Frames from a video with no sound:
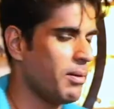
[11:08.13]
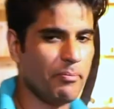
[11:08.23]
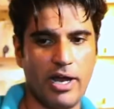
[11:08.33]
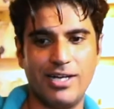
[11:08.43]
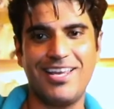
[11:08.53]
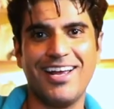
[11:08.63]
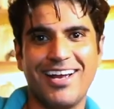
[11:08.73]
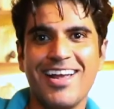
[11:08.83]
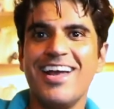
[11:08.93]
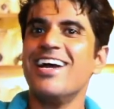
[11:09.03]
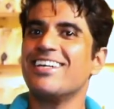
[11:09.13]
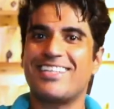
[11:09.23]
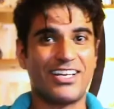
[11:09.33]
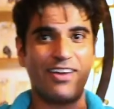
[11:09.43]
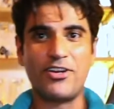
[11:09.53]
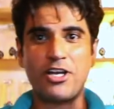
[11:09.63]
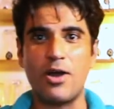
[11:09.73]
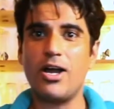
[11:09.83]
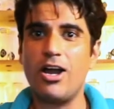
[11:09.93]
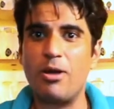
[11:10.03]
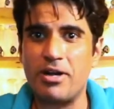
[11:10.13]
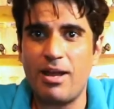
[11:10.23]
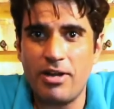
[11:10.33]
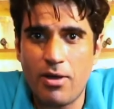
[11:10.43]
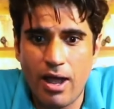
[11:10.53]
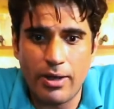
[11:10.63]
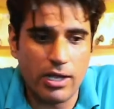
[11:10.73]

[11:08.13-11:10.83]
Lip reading: But give it a go at home and let me know how it